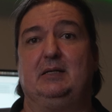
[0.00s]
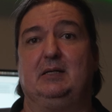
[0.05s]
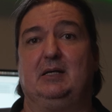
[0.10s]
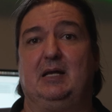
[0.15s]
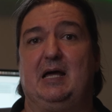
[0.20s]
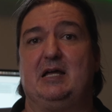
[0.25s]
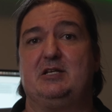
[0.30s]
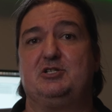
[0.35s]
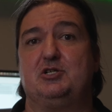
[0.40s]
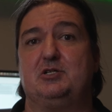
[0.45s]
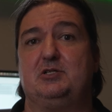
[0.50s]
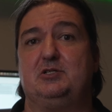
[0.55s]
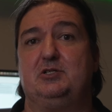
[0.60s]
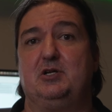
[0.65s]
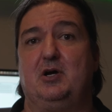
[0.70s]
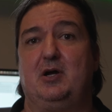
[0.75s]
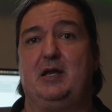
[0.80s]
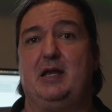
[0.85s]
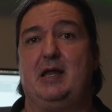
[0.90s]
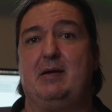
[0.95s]
larger
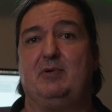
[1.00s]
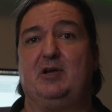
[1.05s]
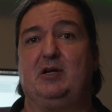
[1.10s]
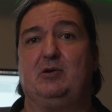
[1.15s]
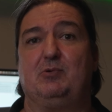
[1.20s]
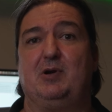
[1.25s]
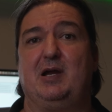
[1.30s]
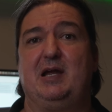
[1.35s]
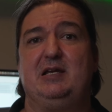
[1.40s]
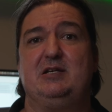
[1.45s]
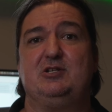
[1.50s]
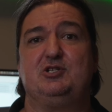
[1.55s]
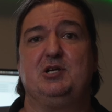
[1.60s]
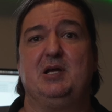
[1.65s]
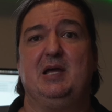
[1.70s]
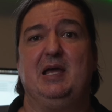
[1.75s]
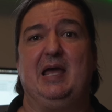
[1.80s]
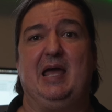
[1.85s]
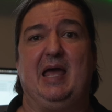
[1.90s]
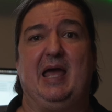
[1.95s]
dynamic range
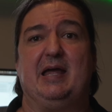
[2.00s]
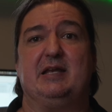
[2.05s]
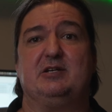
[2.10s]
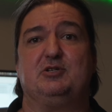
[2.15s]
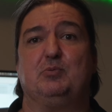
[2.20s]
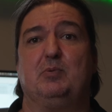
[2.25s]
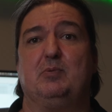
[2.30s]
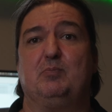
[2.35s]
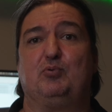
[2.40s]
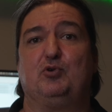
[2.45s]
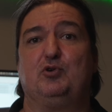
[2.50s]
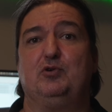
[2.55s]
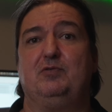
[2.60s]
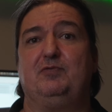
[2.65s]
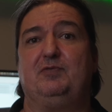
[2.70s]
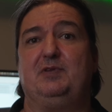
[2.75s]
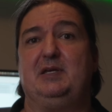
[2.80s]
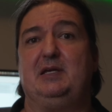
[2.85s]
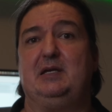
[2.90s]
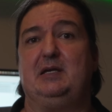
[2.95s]
and to
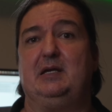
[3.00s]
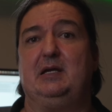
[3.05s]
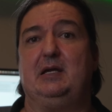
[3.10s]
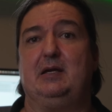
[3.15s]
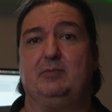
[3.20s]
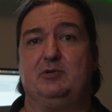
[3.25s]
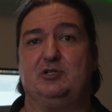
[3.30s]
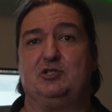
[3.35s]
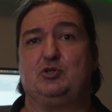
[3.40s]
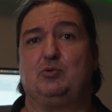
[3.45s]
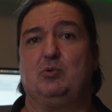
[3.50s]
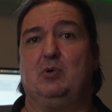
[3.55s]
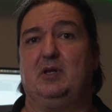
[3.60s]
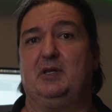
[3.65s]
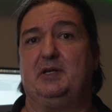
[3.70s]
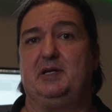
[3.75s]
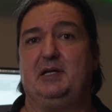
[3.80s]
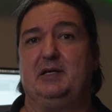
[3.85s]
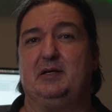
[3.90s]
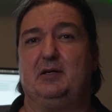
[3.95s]
improve the image
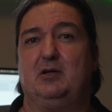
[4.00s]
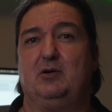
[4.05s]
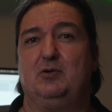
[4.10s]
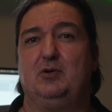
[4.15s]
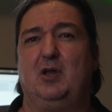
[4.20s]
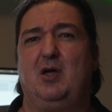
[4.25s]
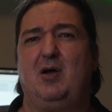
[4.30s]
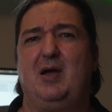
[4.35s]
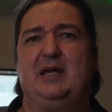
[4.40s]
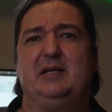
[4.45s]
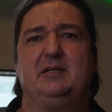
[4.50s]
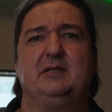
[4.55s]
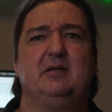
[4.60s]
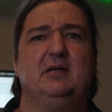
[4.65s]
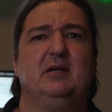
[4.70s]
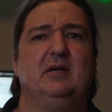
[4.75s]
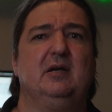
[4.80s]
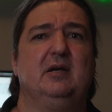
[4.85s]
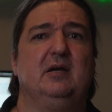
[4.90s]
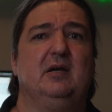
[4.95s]
quality in low light.
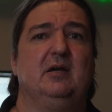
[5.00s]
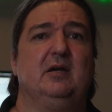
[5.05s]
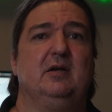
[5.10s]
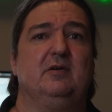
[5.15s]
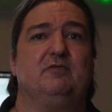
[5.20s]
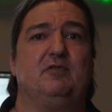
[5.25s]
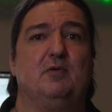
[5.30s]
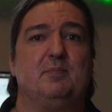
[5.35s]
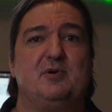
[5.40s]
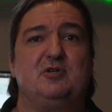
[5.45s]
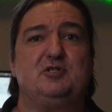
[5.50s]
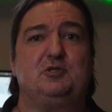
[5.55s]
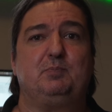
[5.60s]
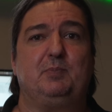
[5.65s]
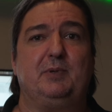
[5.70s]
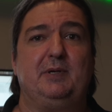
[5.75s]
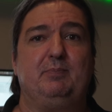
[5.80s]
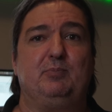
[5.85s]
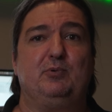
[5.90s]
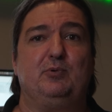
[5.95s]
For most
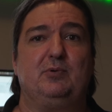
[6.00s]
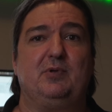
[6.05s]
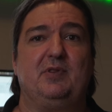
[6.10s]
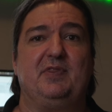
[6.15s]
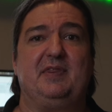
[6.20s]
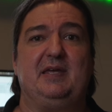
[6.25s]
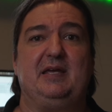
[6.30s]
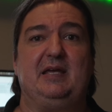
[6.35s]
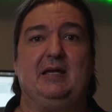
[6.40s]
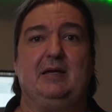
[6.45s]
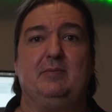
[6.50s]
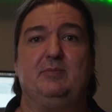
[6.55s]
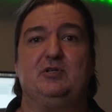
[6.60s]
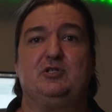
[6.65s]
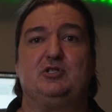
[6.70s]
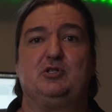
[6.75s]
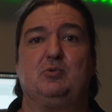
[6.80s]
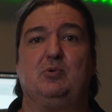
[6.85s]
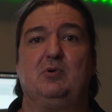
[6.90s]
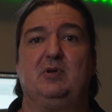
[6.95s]
people, the
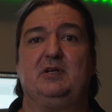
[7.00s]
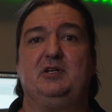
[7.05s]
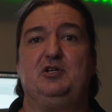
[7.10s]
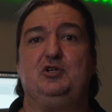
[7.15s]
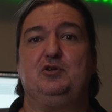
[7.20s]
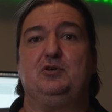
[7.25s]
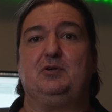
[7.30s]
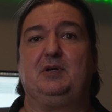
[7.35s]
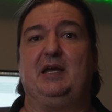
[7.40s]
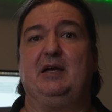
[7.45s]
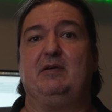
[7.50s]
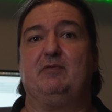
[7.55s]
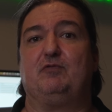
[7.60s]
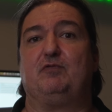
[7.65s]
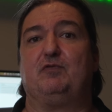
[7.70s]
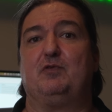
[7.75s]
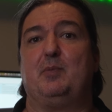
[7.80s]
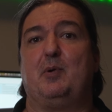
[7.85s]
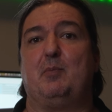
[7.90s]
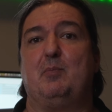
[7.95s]
image quality you get
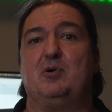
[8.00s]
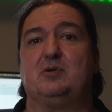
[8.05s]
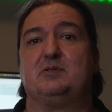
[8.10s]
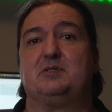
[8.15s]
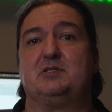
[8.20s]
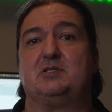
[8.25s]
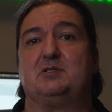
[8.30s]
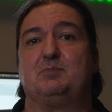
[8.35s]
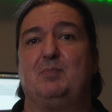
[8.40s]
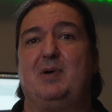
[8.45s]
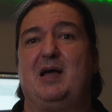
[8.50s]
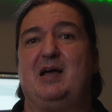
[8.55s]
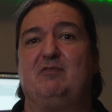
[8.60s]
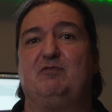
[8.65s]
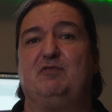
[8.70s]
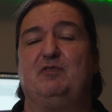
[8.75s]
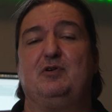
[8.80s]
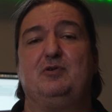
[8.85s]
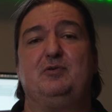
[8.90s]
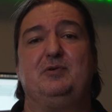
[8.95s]
from a modern
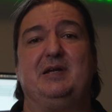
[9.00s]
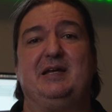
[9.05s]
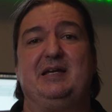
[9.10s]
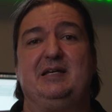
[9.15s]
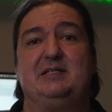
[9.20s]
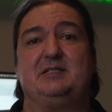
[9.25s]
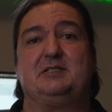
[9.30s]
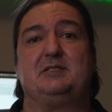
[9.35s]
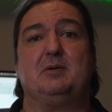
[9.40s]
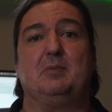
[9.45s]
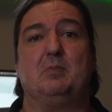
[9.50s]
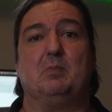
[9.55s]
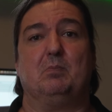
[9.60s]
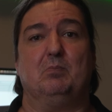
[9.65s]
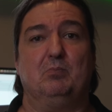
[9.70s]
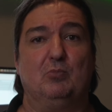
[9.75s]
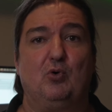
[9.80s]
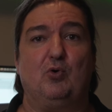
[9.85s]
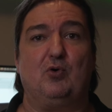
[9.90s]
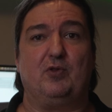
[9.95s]
smartphone is
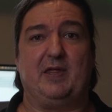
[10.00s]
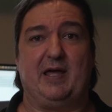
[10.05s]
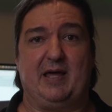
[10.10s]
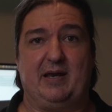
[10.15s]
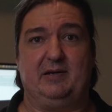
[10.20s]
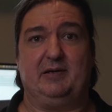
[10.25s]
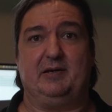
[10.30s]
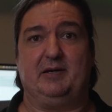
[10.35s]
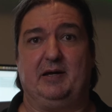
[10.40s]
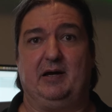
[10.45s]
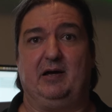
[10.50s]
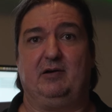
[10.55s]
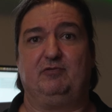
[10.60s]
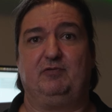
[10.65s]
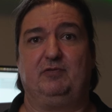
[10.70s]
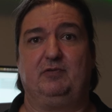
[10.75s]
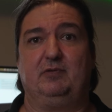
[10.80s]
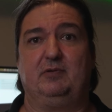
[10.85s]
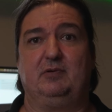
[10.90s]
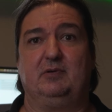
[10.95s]
more than
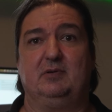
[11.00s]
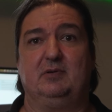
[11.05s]
enough.